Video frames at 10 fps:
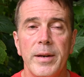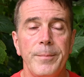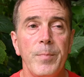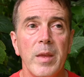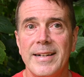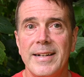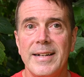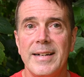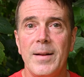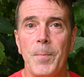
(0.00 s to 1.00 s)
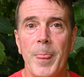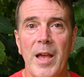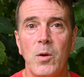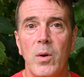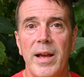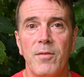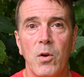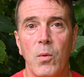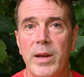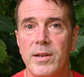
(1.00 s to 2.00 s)
and I don't have a
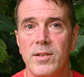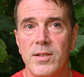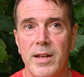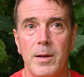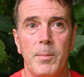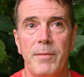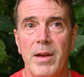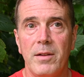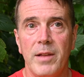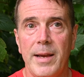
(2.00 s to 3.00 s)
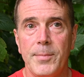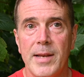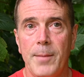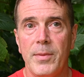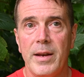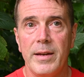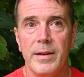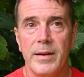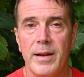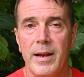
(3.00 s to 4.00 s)
great setup. I've got a laptop that
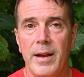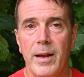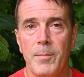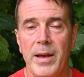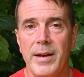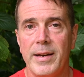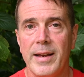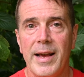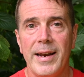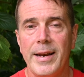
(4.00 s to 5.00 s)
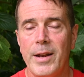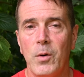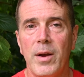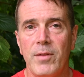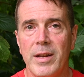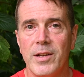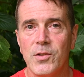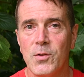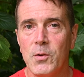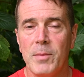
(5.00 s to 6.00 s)
I'm editing on, and I don't have any
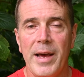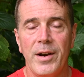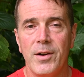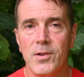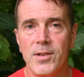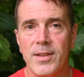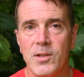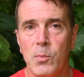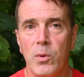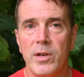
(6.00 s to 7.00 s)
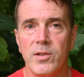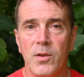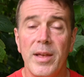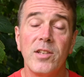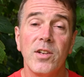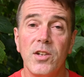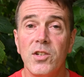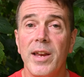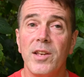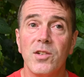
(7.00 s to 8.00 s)
external monitors at this point, so that's going to
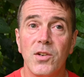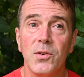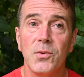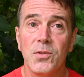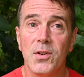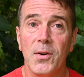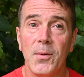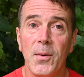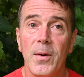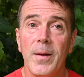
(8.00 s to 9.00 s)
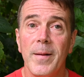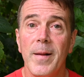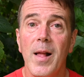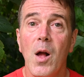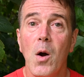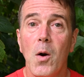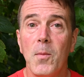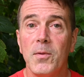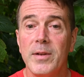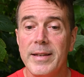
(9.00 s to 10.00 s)
change too. So
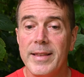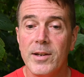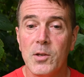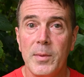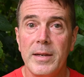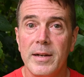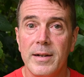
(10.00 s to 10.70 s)
hopefully things will be